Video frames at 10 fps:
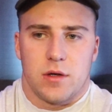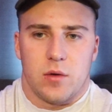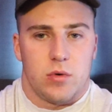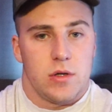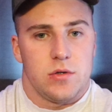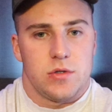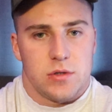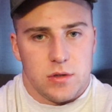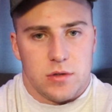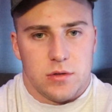on what you
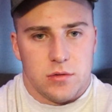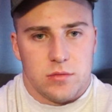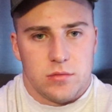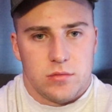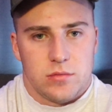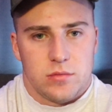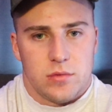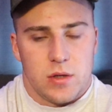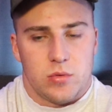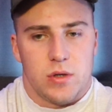should do
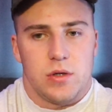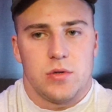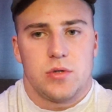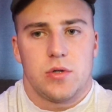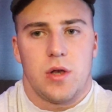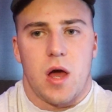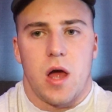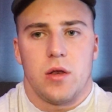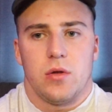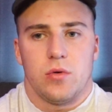and what you should
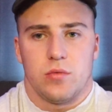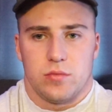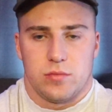not do.